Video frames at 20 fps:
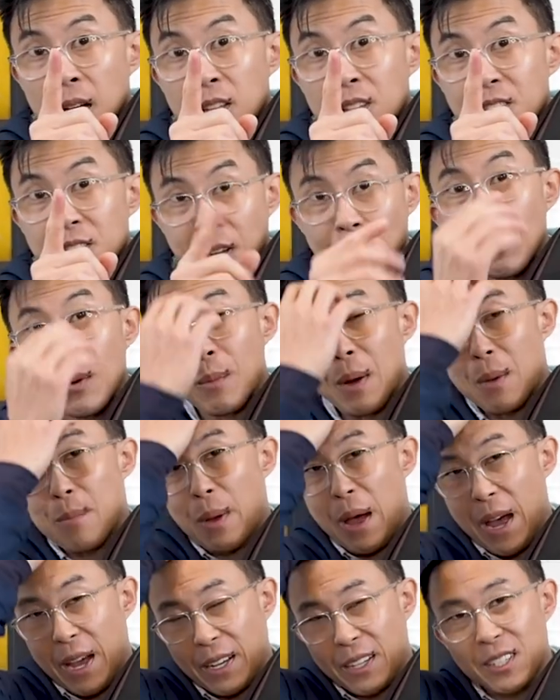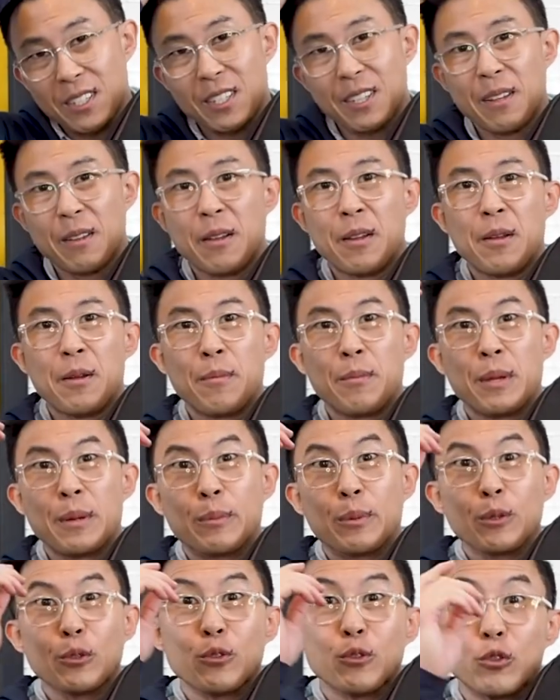some of my bags,
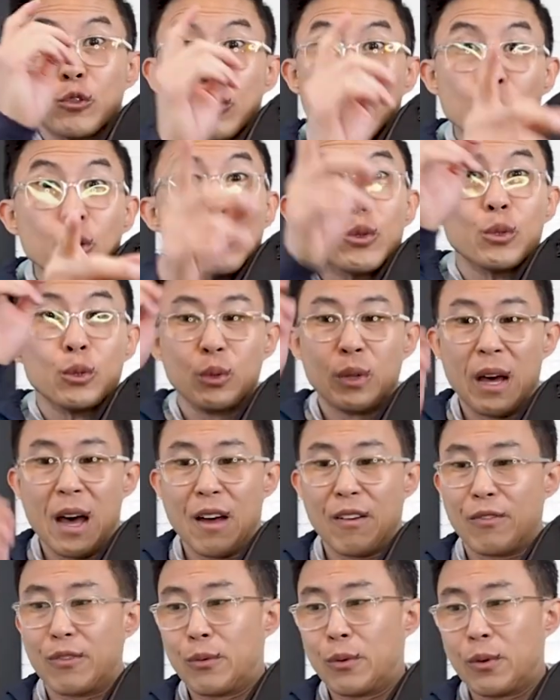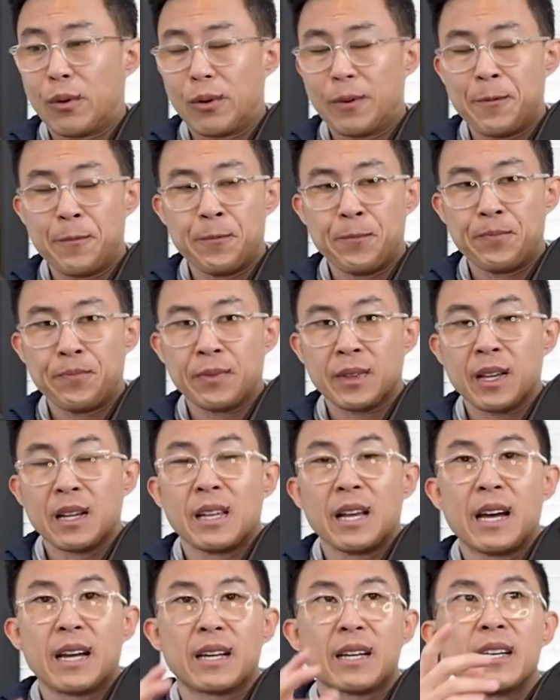people do do that for.
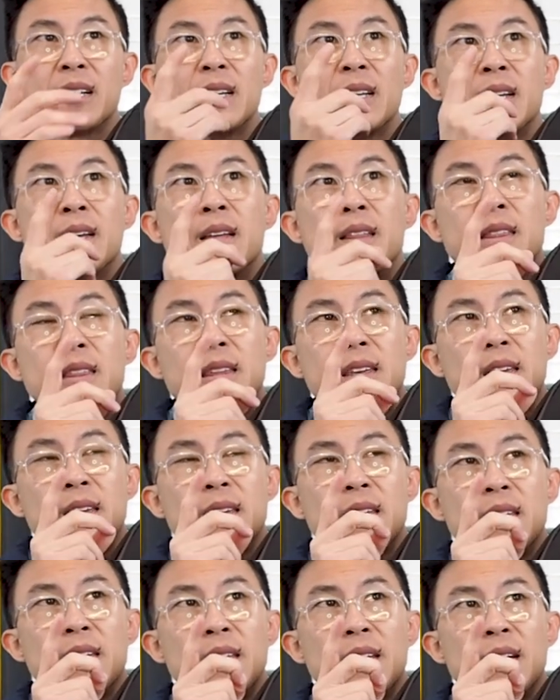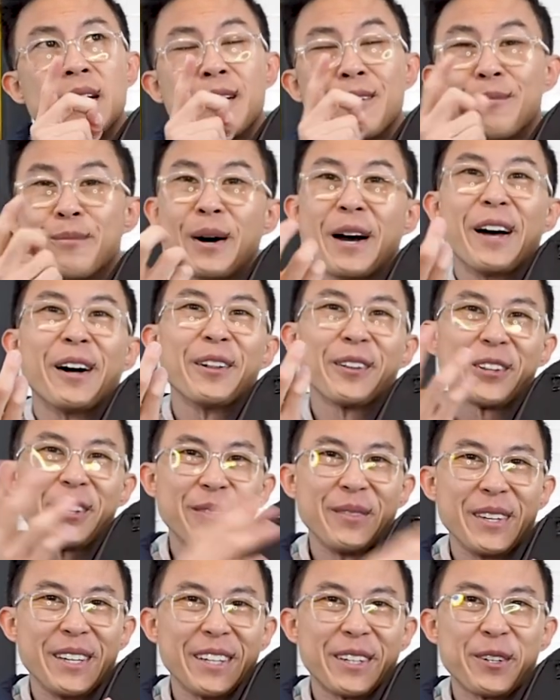Like the my
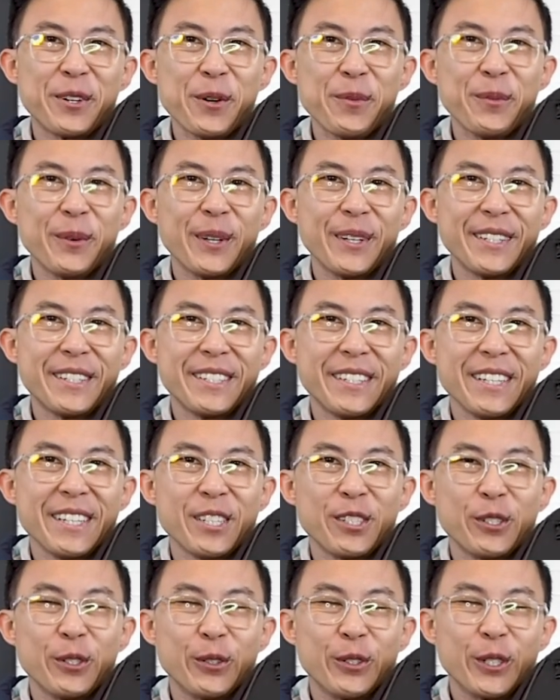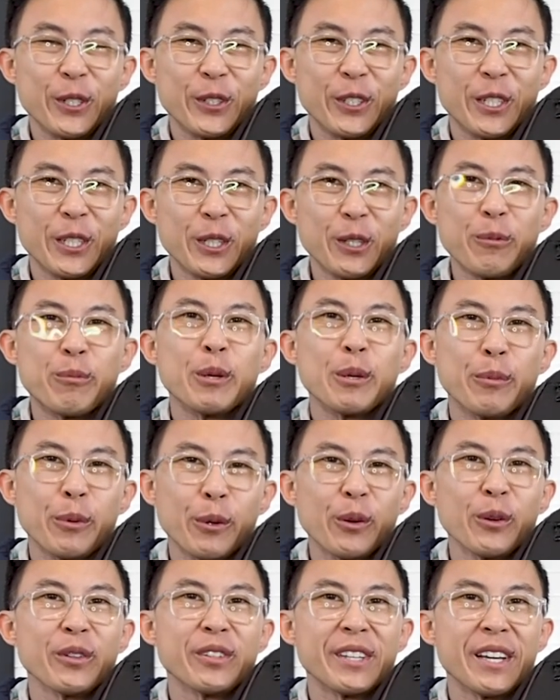Alchemy Equipment two two two,
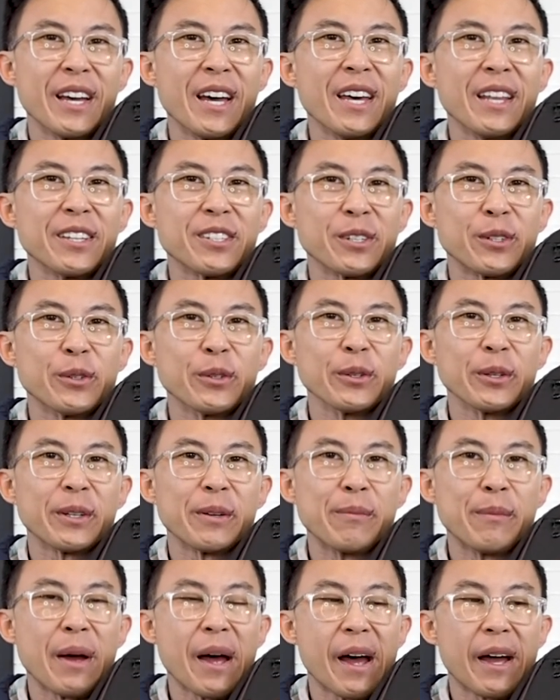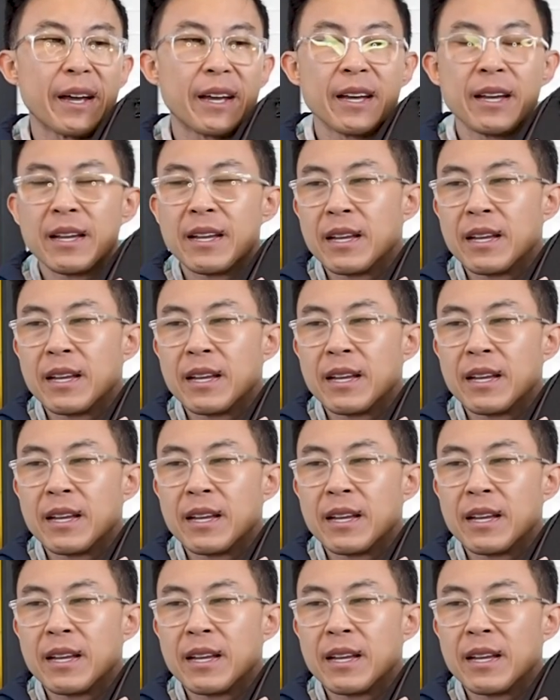people say, hey, that's a cool-looking bag.